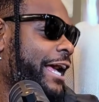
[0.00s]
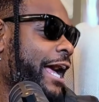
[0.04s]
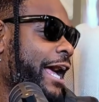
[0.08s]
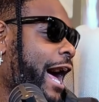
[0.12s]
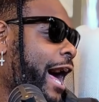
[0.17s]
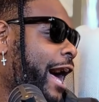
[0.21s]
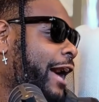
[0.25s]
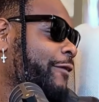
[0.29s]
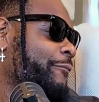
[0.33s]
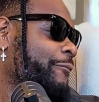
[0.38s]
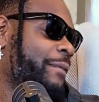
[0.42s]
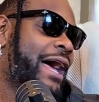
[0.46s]

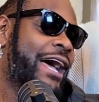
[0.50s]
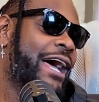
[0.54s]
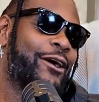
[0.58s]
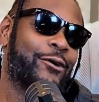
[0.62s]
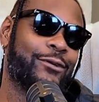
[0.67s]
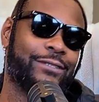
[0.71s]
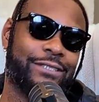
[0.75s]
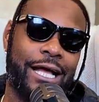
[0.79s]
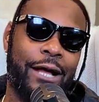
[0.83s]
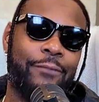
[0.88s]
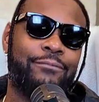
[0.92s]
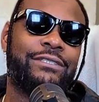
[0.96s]
I'm
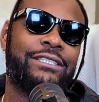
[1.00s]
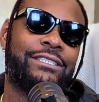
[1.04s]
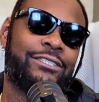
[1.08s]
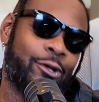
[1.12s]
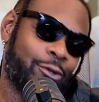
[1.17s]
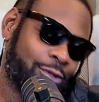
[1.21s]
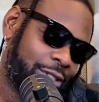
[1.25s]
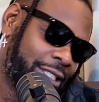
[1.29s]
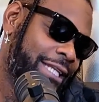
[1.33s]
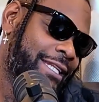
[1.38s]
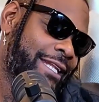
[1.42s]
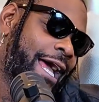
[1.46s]
just gonna
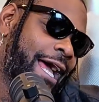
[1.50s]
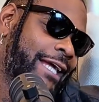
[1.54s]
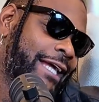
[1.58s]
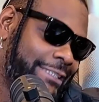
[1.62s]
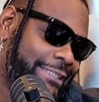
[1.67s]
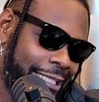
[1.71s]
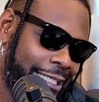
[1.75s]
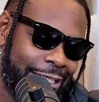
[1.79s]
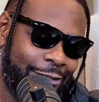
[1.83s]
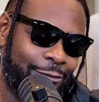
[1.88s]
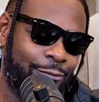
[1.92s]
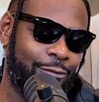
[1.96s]
say
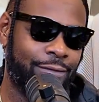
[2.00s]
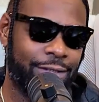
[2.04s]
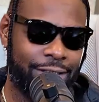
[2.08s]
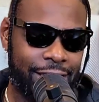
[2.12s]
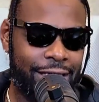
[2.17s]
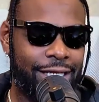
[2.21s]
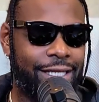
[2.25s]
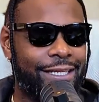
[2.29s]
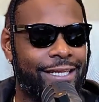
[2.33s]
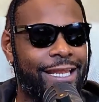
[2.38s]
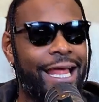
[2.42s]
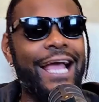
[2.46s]
19.
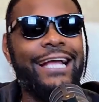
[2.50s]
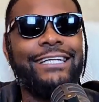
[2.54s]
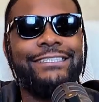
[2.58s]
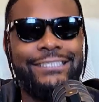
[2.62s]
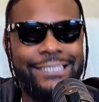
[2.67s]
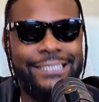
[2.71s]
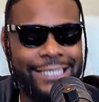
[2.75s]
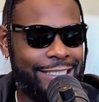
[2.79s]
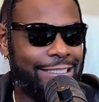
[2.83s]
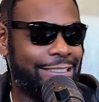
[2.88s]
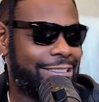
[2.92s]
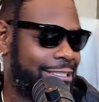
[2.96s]

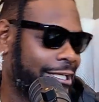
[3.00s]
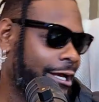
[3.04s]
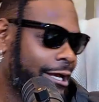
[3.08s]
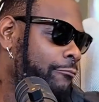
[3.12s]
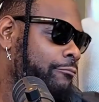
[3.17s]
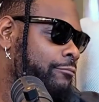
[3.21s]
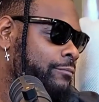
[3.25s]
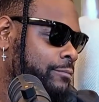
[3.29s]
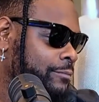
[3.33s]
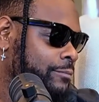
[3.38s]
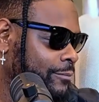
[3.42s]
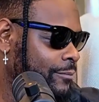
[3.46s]
19 something.
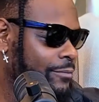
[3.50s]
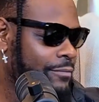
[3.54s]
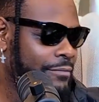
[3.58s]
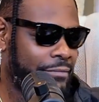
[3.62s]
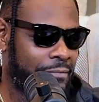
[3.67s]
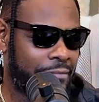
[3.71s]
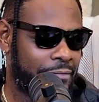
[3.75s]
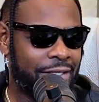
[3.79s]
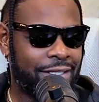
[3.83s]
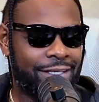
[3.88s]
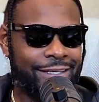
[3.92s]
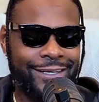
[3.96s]

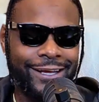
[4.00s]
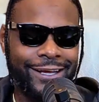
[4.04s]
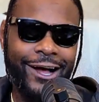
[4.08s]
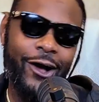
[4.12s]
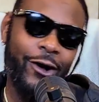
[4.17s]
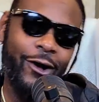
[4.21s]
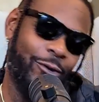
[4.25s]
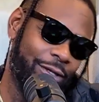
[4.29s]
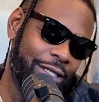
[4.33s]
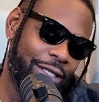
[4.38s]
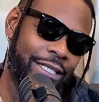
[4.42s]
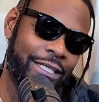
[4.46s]

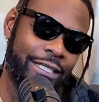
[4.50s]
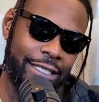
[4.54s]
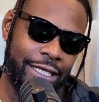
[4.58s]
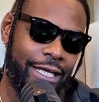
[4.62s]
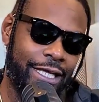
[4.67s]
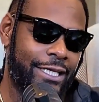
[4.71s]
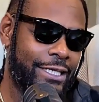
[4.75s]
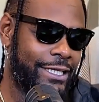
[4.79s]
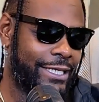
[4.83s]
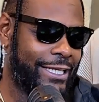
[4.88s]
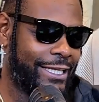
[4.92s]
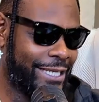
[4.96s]
On the
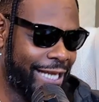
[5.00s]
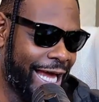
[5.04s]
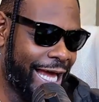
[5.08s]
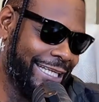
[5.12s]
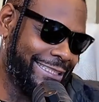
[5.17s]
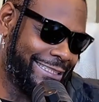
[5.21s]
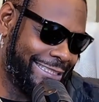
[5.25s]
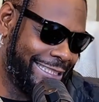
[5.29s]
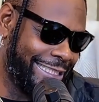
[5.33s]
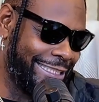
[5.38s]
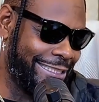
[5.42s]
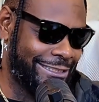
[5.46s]
hood.
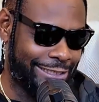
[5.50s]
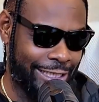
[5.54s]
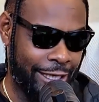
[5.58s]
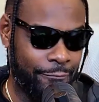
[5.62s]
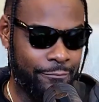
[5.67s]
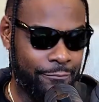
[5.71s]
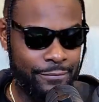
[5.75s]
19 something.